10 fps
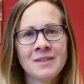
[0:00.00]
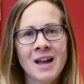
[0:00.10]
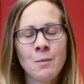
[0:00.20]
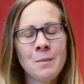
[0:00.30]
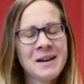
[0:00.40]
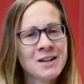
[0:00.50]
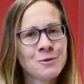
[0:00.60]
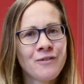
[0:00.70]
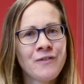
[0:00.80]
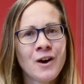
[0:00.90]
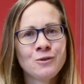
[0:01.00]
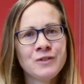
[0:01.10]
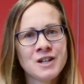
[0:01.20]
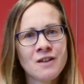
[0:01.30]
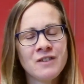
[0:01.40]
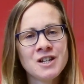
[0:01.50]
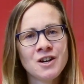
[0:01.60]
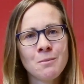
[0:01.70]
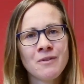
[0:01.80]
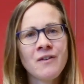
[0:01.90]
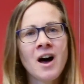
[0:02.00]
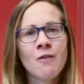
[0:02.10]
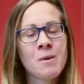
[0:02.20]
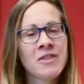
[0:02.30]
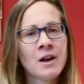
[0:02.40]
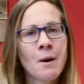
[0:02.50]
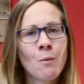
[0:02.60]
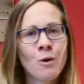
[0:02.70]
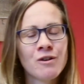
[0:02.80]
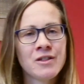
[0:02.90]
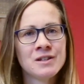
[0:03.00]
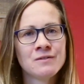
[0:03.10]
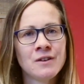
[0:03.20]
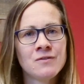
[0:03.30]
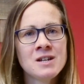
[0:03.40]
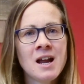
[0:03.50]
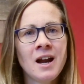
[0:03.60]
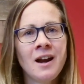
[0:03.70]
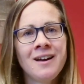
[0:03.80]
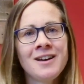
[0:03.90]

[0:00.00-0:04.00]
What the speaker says: And when we get to our final video, video number 5, when we think about 1 Corinthians 15,